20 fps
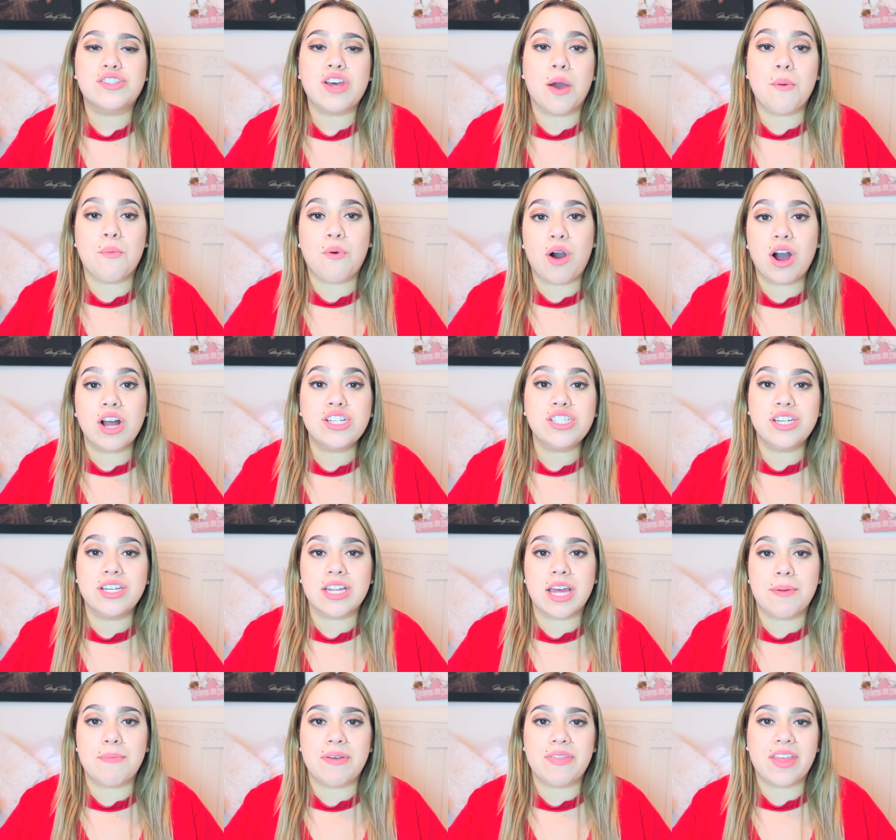So I'm watching
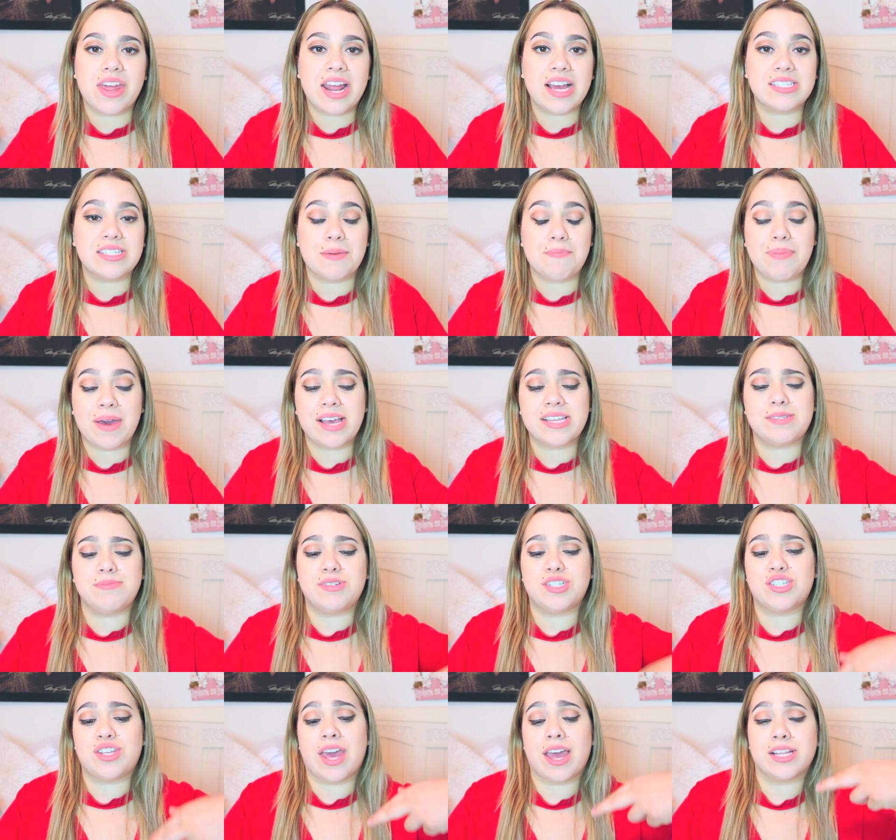him, and then as he pays him,
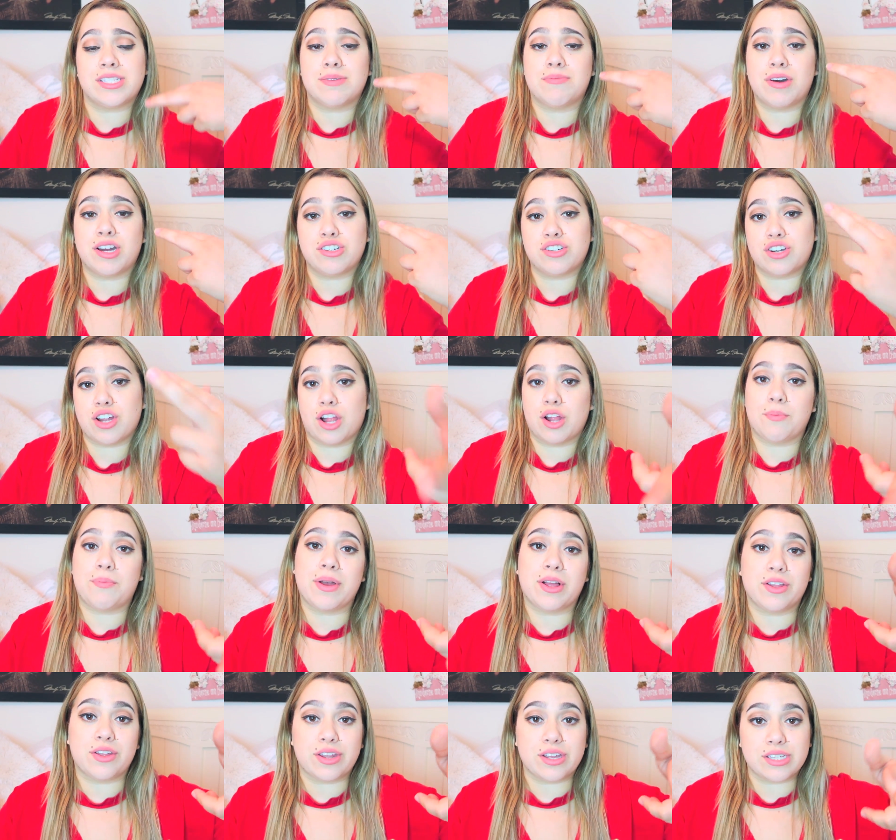he just hands him a $100
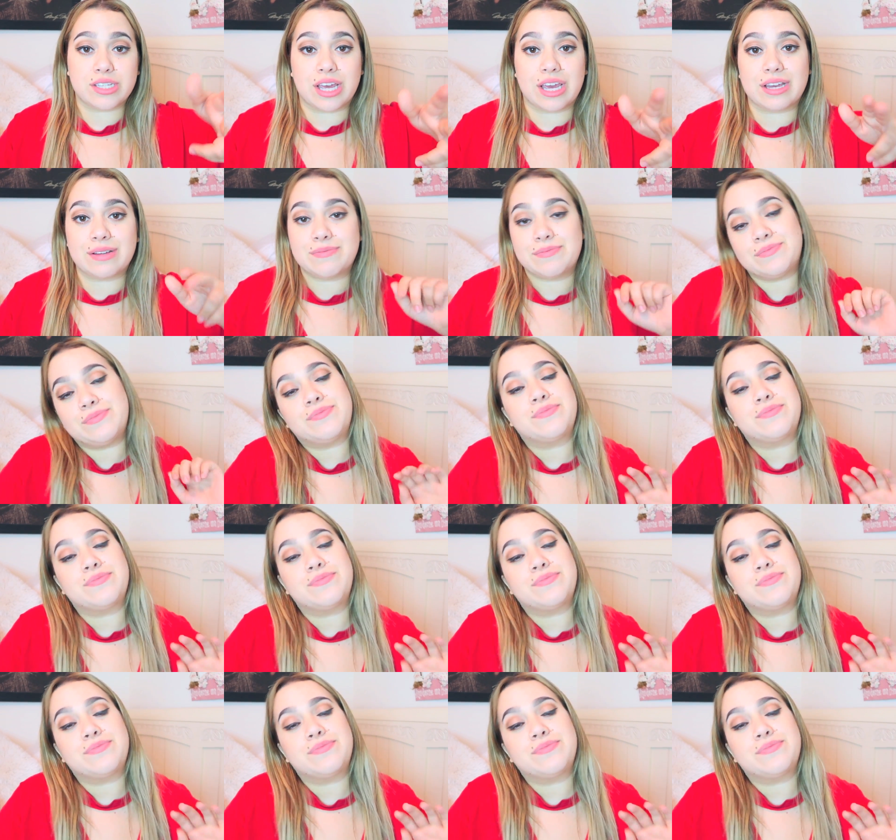bill and he's like,